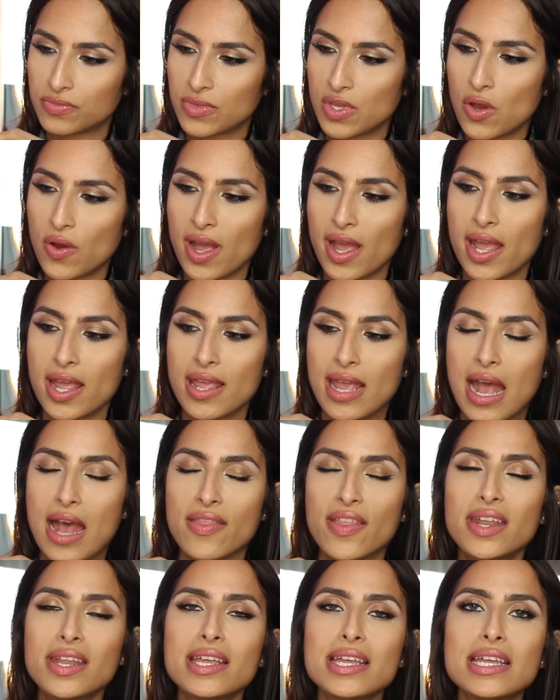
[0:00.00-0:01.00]
Okay, yeah,
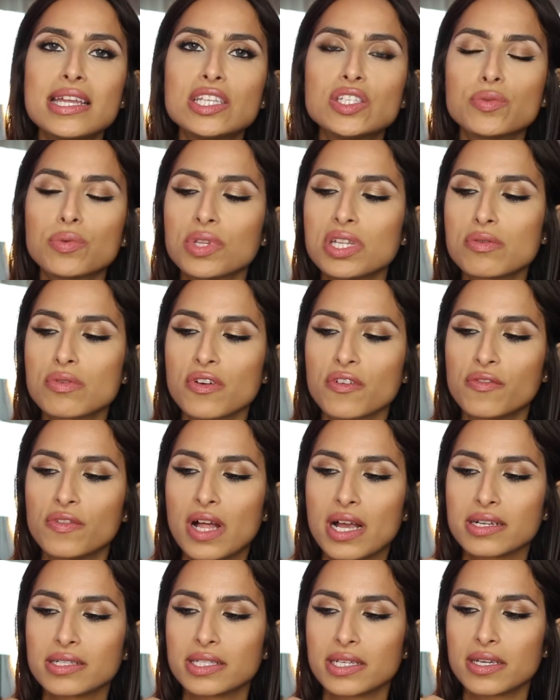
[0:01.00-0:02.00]
that is really
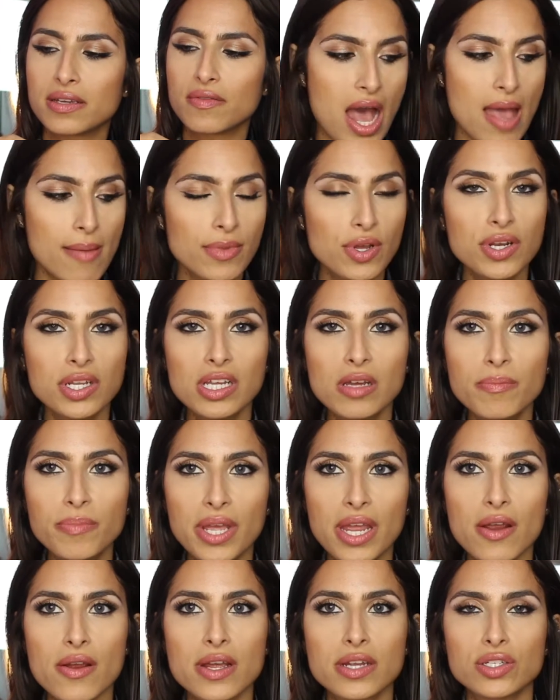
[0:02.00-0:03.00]
reflective. I'm gonna
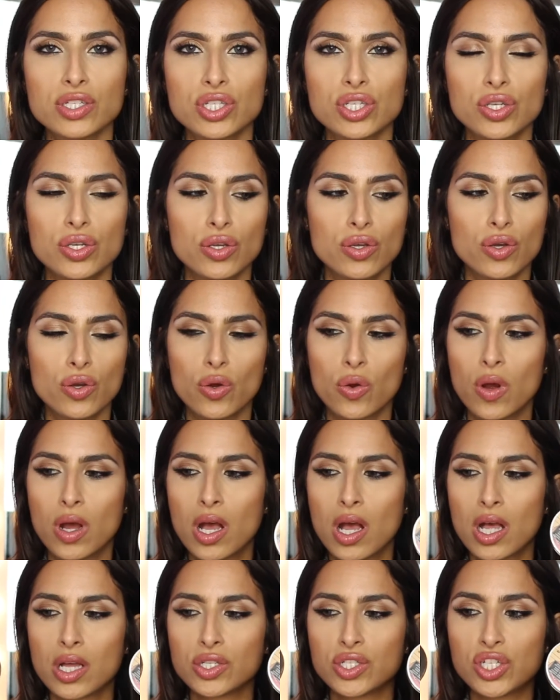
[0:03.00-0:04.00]
compare it to
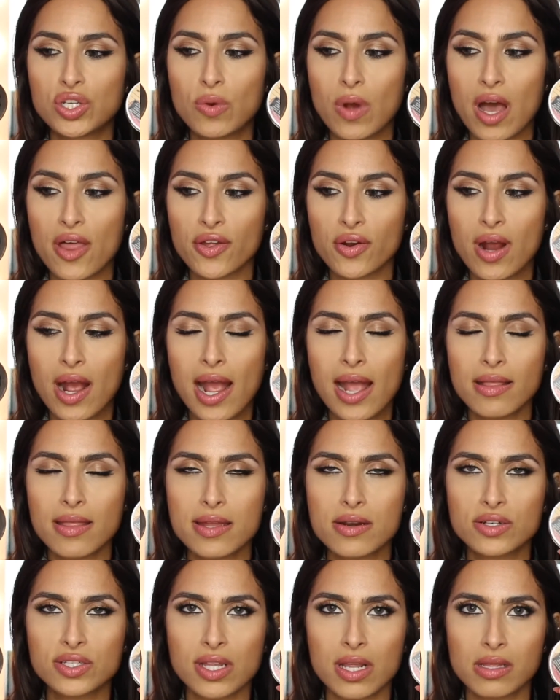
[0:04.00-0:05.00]
two other
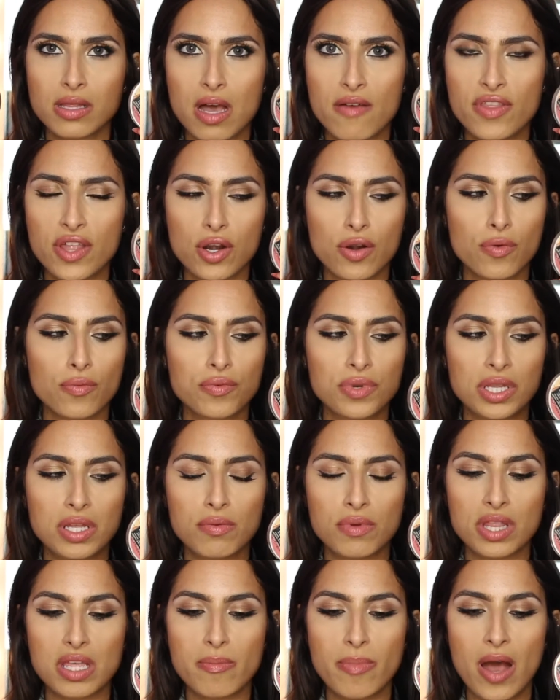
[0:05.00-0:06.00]
highlighters I love that are really,
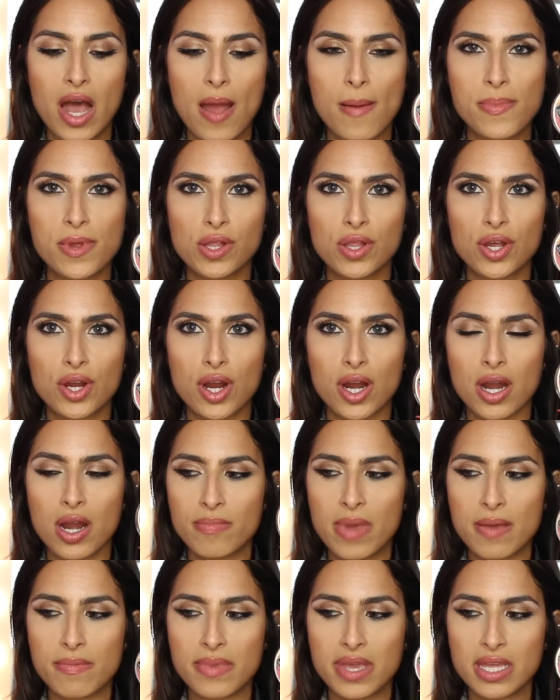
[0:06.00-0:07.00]
really popular.
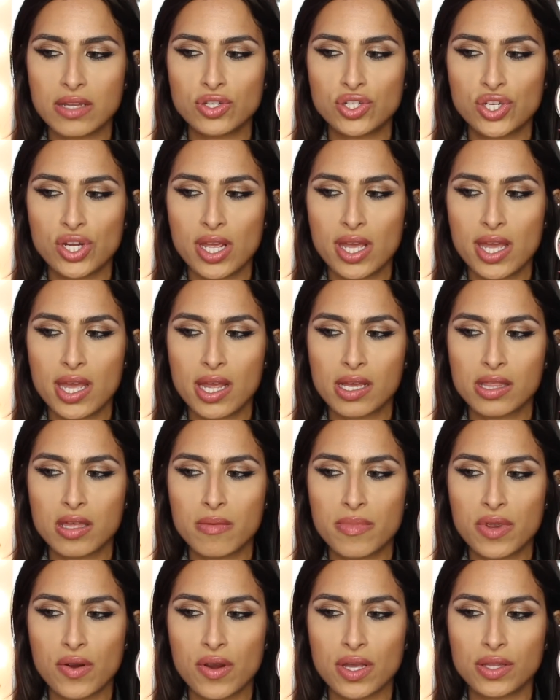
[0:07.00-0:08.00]
My main chick, the
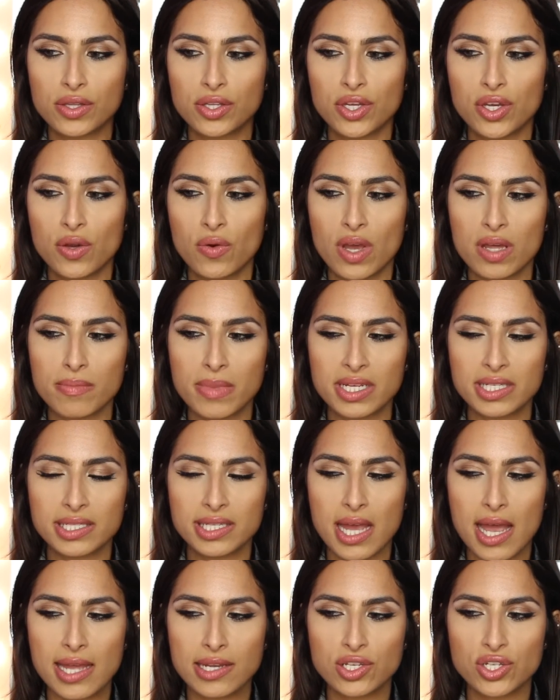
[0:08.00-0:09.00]
Mary Lou, and my
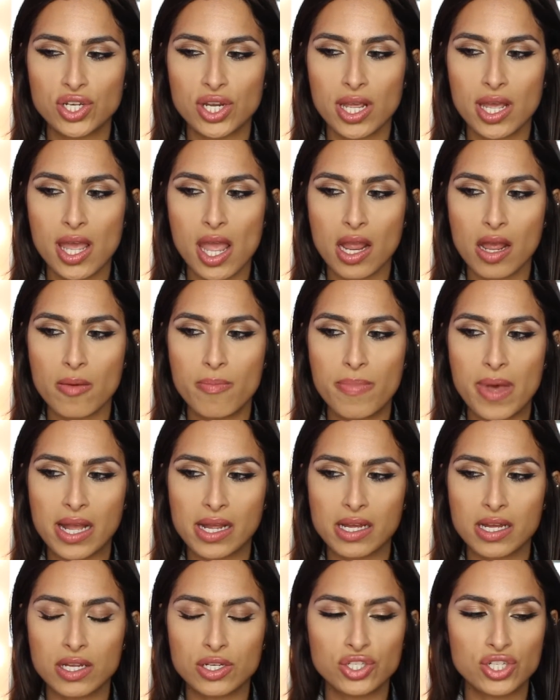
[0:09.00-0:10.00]
side chick,
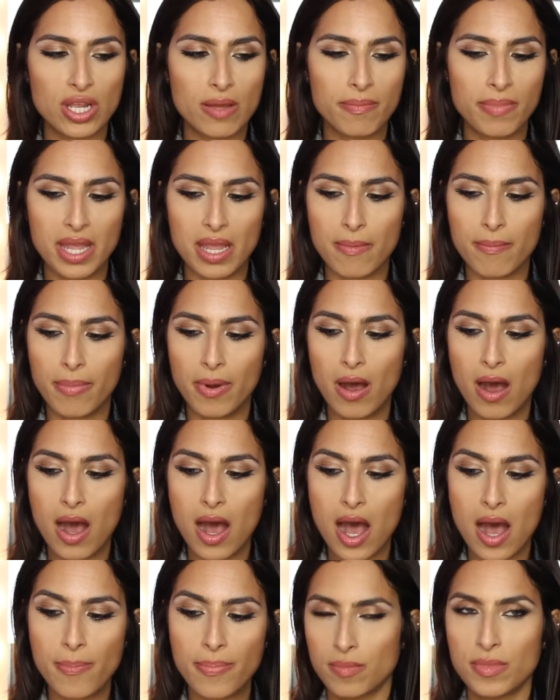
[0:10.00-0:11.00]
Becca Champagne
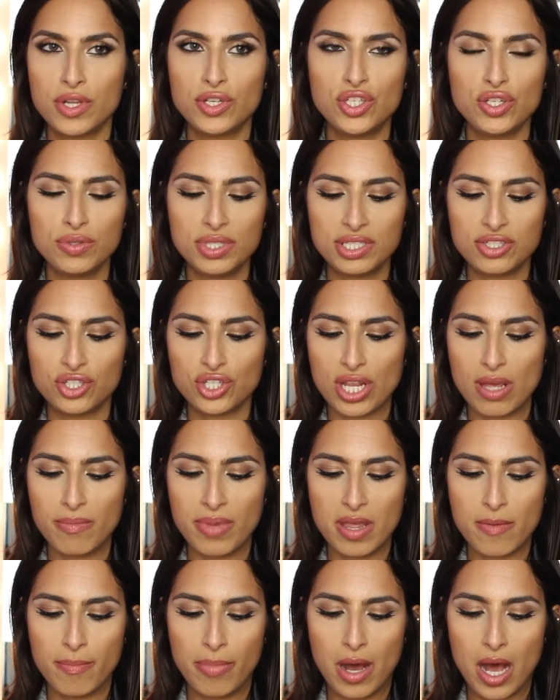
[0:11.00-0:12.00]
Pop. I'm gonna do
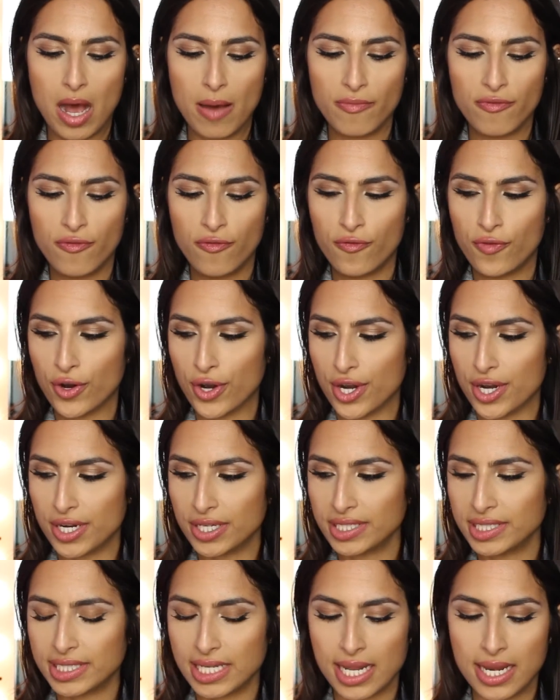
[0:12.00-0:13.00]
Champagne Pop
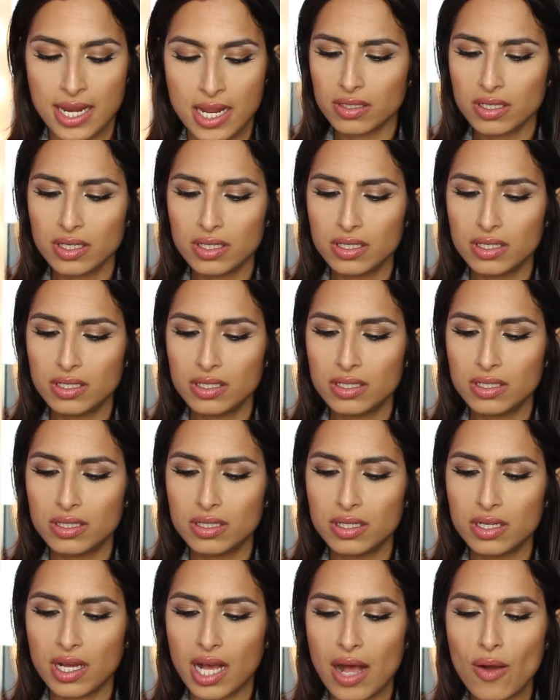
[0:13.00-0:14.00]
first. And
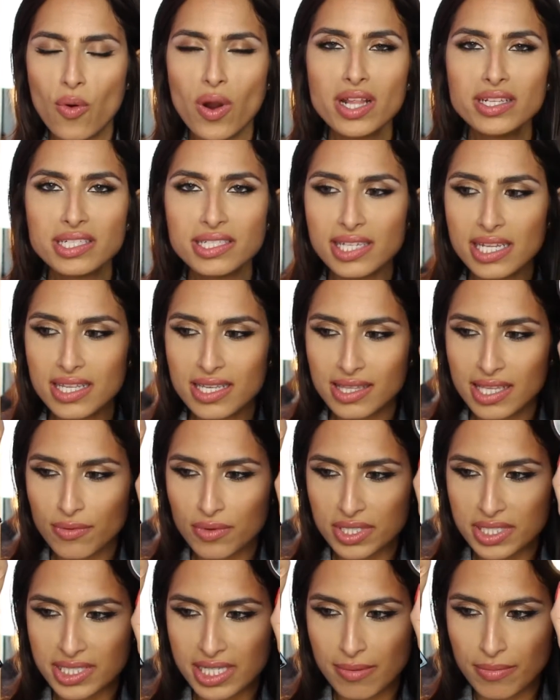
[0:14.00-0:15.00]
I wanted to say that they
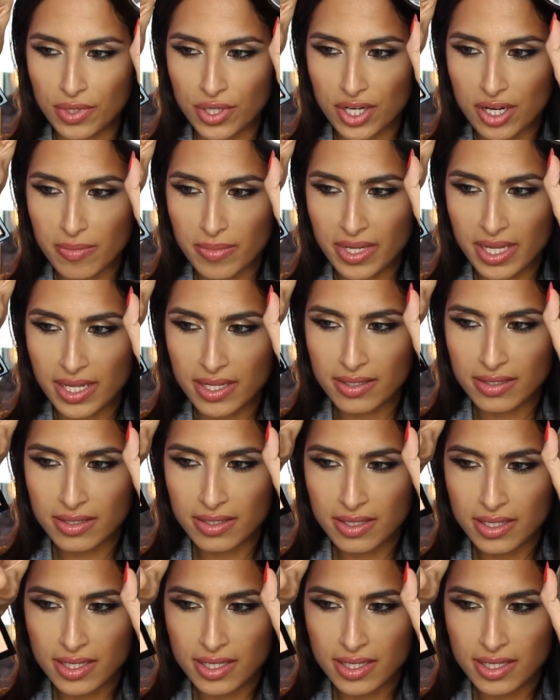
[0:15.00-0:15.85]
were similar, but